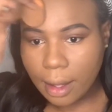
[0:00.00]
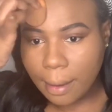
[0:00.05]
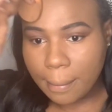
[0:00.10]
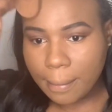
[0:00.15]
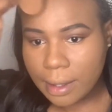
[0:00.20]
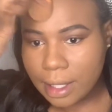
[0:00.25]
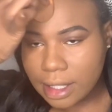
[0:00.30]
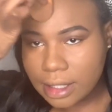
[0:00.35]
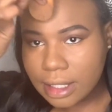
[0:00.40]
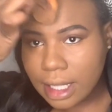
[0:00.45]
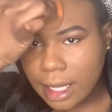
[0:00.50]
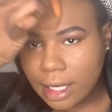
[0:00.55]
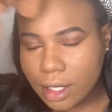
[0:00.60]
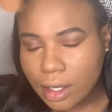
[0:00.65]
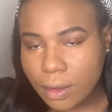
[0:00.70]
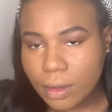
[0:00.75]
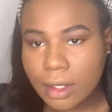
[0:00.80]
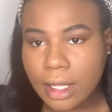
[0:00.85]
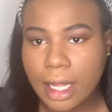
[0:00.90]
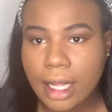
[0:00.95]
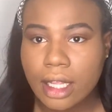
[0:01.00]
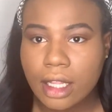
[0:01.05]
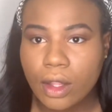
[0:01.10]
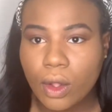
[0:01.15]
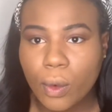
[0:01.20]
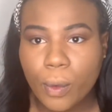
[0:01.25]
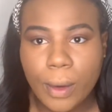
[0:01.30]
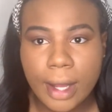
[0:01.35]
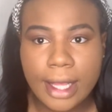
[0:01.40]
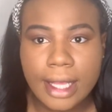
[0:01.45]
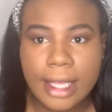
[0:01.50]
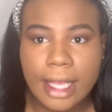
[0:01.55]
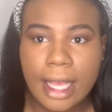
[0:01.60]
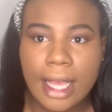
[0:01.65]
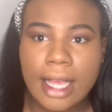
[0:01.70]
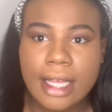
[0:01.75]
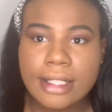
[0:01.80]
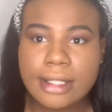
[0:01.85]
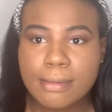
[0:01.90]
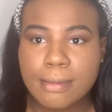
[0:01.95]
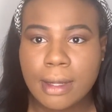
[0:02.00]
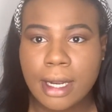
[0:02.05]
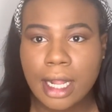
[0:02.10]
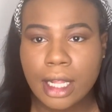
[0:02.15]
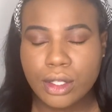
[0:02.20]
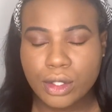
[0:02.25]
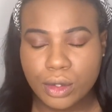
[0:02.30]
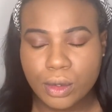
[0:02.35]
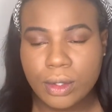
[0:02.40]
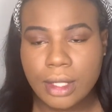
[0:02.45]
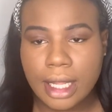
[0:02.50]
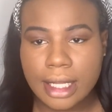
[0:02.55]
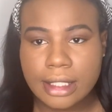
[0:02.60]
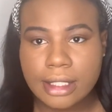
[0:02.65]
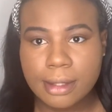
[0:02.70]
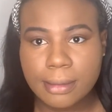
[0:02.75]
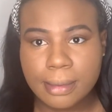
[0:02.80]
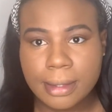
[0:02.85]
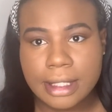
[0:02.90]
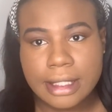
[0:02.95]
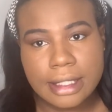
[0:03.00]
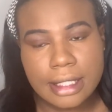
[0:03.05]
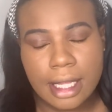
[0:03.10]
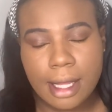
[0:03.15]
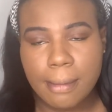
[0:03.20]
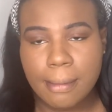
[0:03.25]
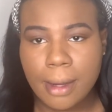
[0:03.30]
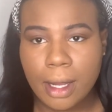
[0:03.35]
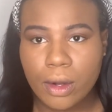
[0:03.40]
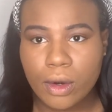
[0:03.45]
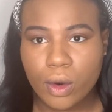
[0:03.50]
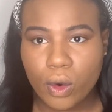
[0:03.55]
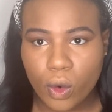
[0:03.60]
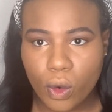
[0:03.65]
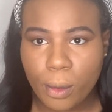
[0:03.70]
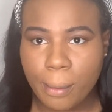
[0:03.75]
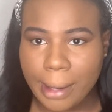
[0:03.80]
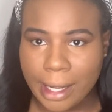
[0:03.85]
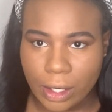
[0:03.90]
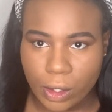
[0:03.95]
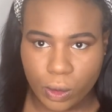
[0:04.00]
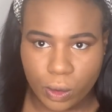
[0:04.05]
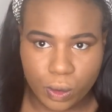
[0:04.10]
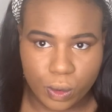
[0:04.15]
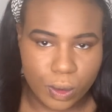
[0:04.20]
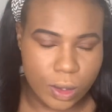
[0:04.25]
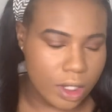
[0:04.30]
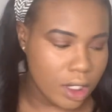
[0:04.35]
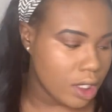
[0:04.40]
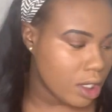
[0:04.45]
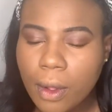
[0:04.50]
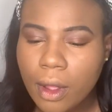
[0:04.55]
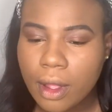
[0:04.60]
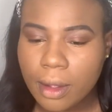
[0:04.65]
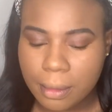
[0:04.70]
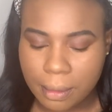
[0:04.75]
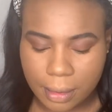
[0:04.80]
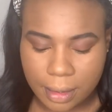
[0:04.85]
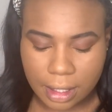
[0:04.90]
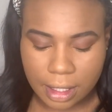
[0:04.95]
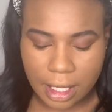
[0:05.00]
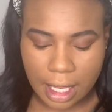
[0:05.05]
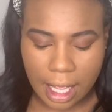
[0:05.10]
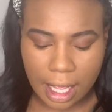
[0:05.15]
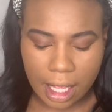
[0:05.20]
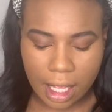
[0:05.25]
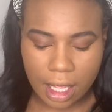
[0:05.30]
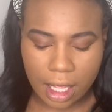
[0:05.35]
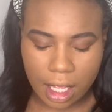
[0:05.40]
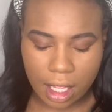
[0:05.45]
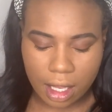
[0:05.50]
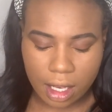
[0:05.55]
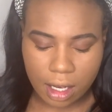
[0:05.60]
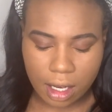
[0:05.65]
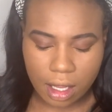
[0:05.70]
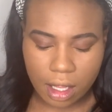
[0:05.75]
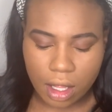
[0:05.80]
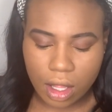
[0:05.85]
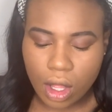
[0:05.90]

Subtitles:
because I don't like the white cast, but I do like to put setting powder on my nose. Put that in